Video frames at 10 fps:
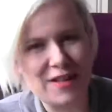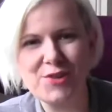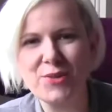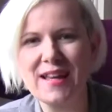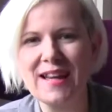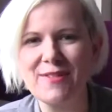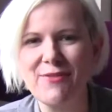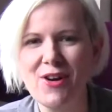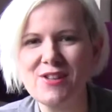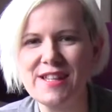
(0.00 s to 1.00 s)
Victoria and
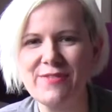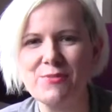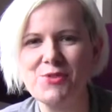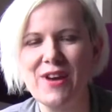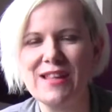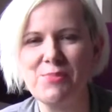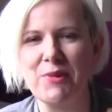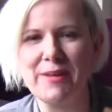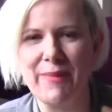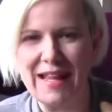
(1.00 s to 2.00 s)
Foxy from
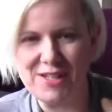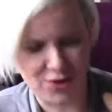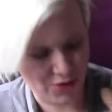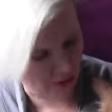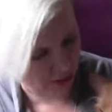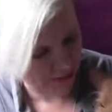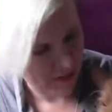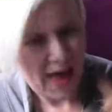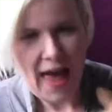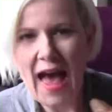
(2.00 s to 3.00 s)
StretchBodyMind.com,
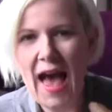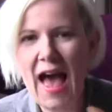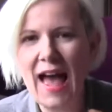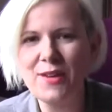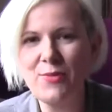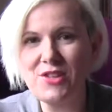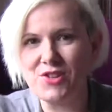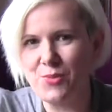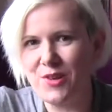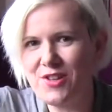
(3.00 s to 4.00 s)
and we
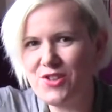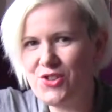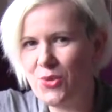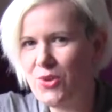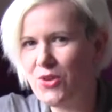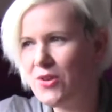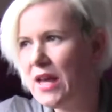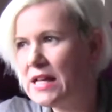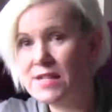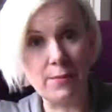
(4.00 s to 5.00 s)
just wanted to show
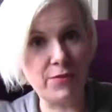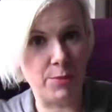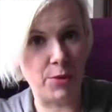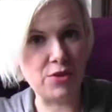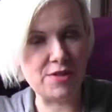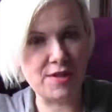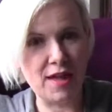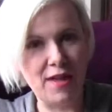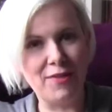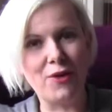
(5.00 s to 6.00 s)
you some of the
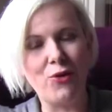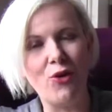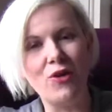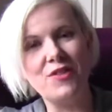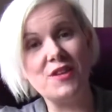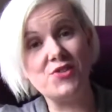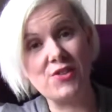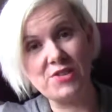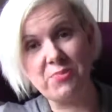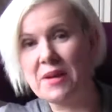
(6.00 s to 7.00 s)
books that are on the
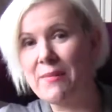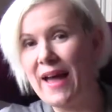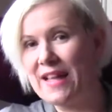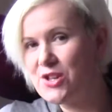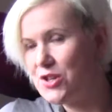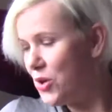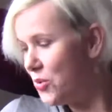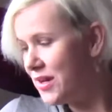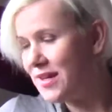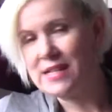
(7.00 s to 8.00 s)
StretchBodyMind
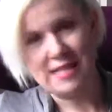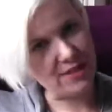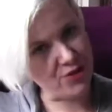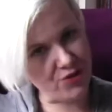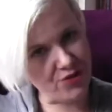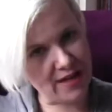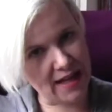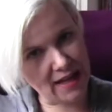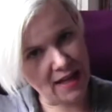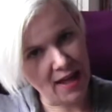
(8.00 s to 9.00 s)
Yoga Teacher
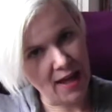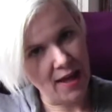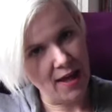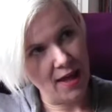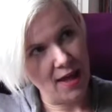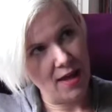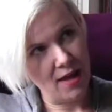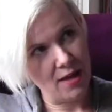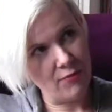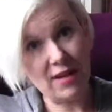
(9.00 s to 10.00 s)
Training
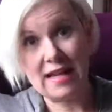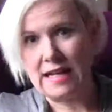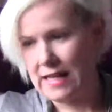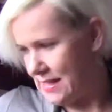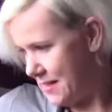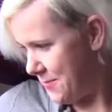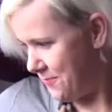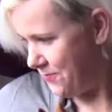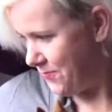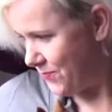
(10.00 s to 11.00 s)
reading list.
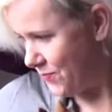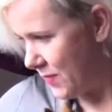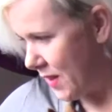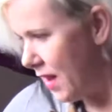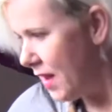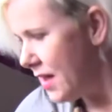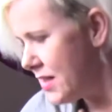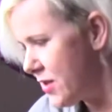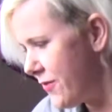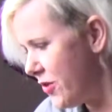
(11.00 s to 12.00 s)

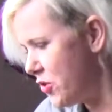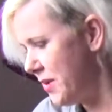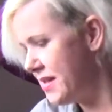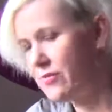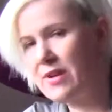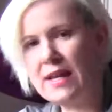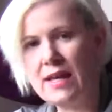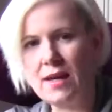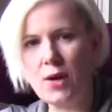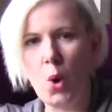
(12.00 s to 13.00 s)
So the first one is a
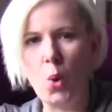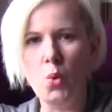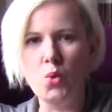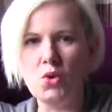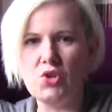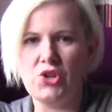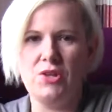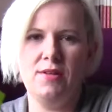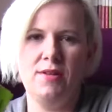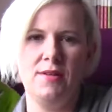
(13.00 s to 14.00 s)
really old
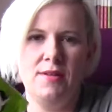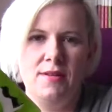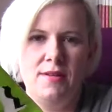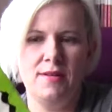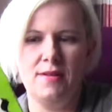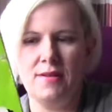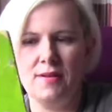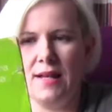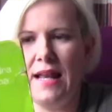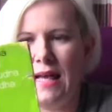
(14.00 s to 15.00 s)

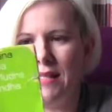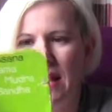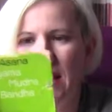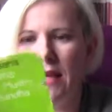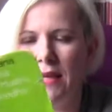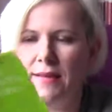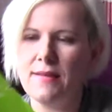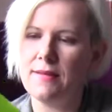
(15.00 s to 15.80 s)
classic,